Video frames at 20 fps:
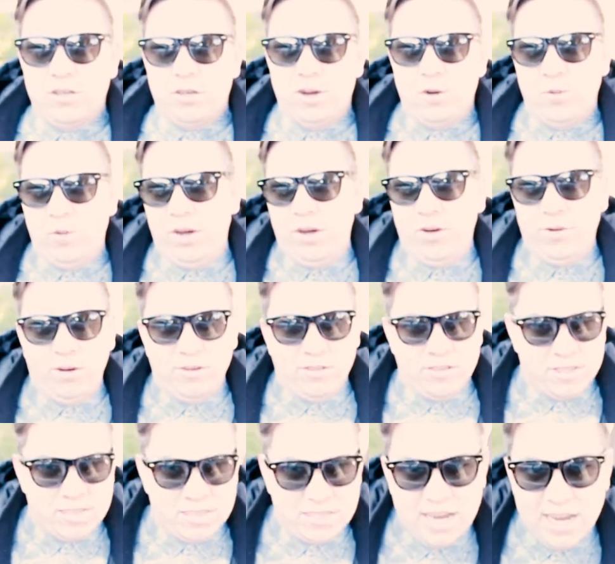career on
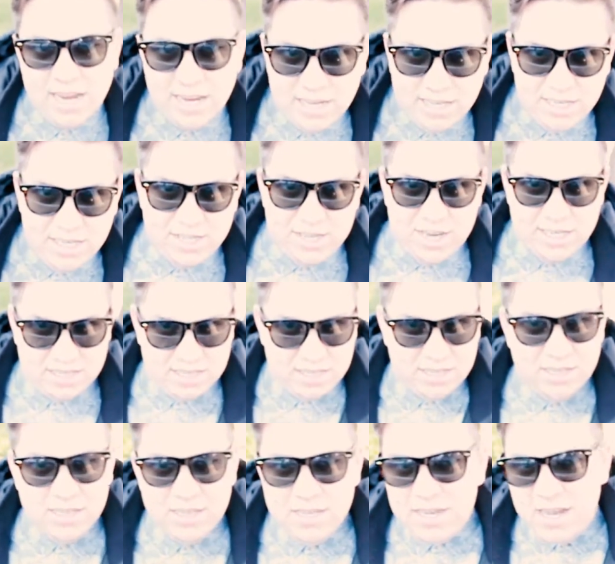stage as
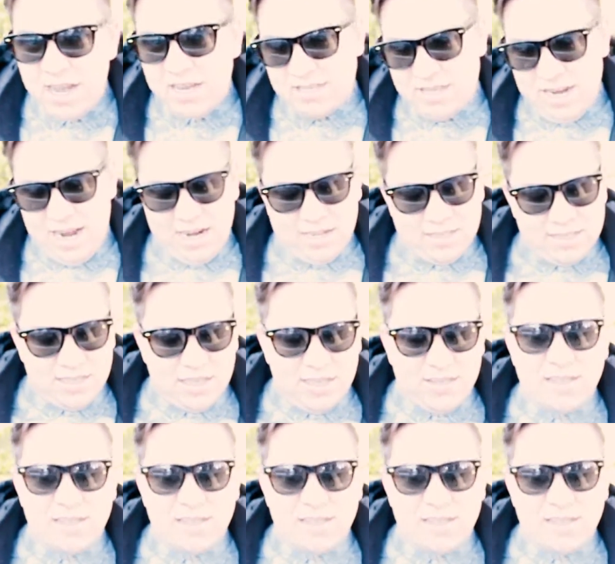an actor.